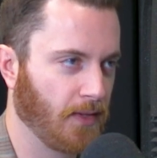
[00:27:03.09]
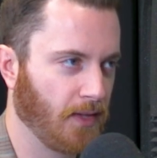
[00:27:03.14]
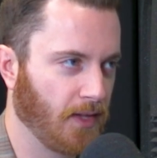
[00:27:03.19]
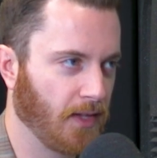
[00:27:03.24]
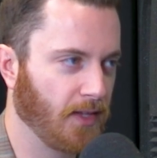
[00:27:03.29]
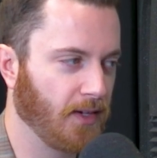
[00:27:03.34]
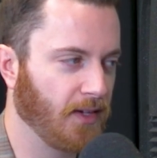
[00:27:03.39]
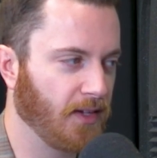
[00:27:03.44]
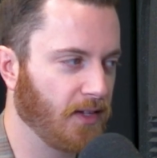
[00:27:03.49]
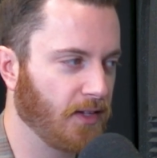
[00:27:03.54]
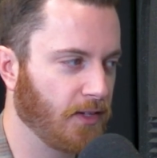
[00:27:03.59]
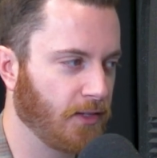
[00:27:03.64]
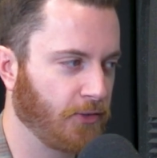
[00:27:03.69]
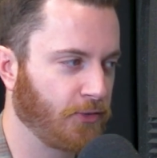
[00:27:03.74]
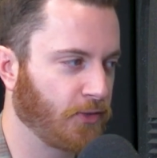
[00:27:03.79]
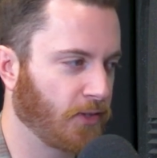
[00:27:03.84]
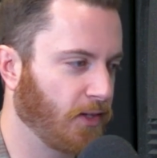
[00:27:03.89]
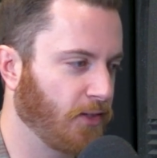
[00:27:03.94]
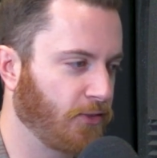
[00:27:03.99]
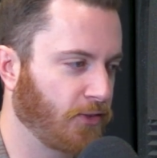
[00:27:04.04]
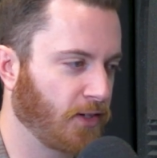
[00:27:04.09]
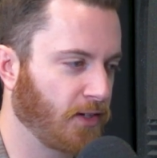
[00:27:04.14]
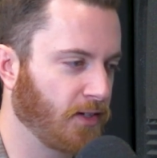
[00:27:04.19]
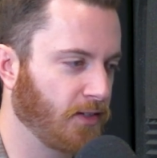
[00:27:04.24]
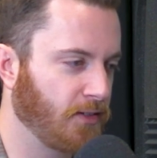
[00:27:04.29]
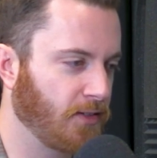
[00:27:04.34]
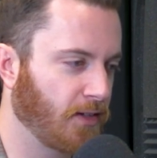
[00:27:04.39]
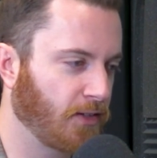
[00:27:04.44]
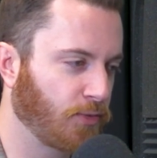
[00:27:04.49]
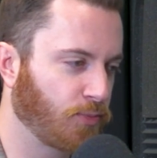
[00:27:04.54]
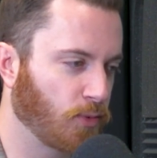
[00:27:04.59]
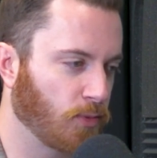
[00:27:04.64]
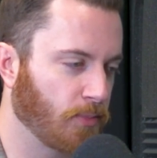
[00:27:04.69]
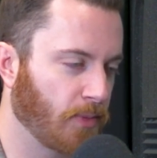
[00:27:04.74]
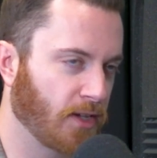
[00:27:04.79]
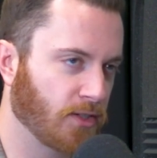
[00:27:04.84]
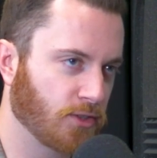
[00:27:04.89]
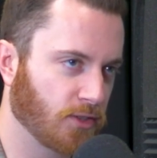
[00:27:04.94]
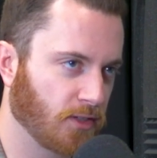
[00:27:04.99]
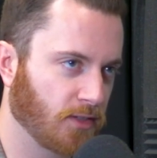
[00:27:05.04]
It's like a desperate
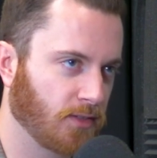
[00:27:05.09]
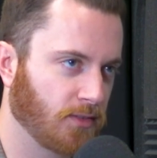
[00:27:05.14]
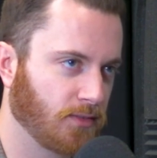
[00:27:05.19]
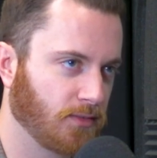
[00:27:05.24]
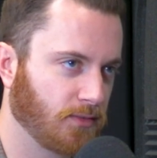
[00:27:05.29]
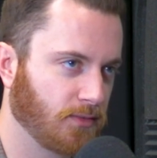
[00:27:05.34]
measure.